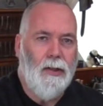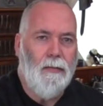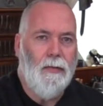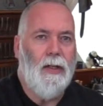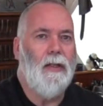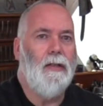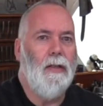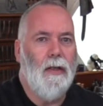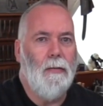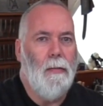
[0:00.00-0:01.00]
of things
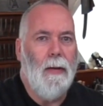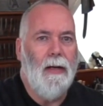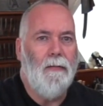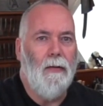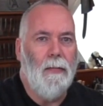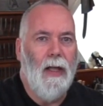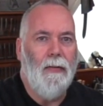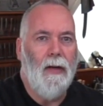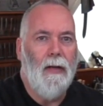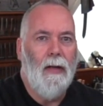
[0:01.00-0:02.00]
that could be made from
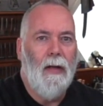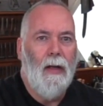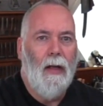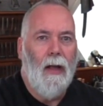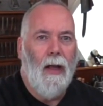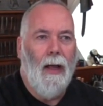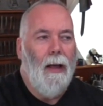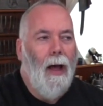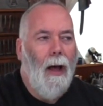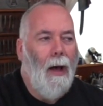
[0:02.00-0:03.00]
leather.
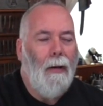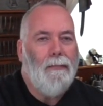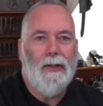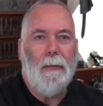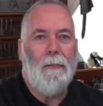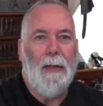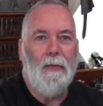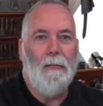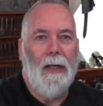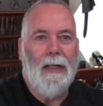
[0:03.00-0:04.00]
I've seen
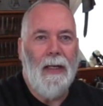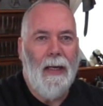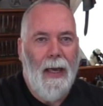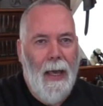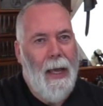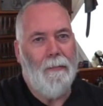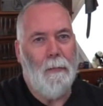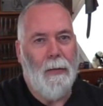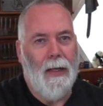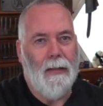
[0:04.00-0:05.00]
people making
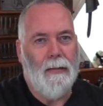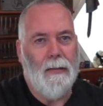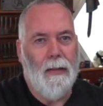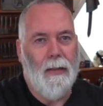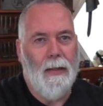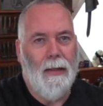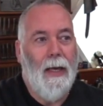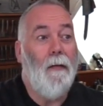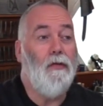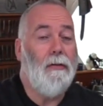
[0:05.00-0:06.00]
aeroplanes,
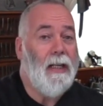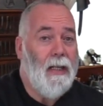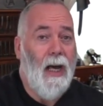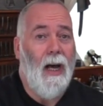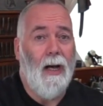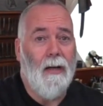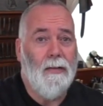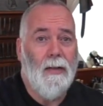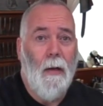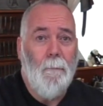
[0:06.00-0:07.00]
covering
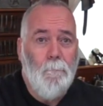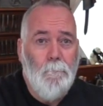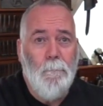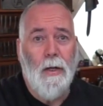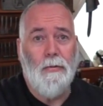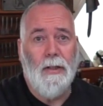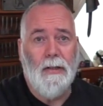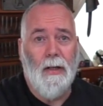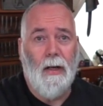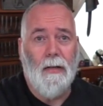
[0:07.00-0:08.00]
cars,
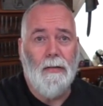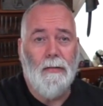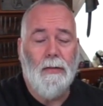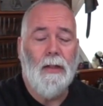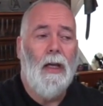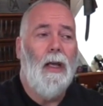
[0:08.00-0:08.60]
motorcycles.